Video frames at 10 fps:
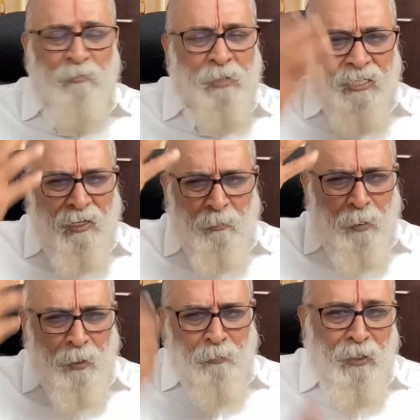They must not
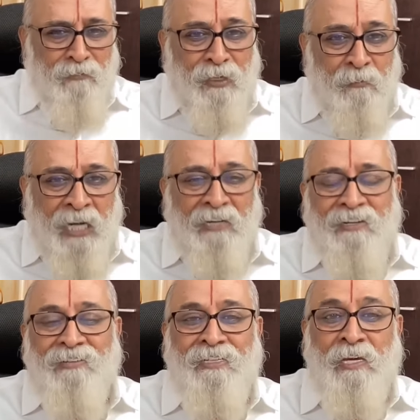be people of the
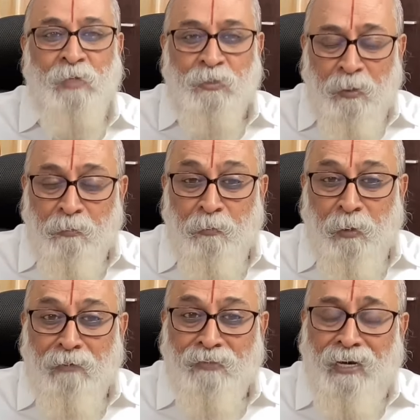mind, they must be
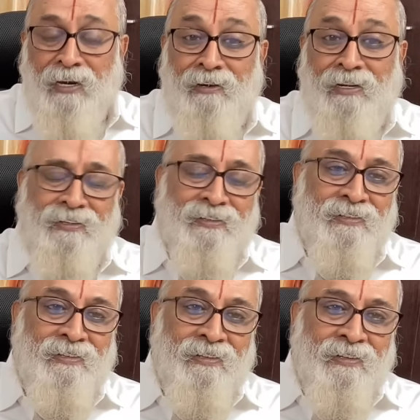people of the heart.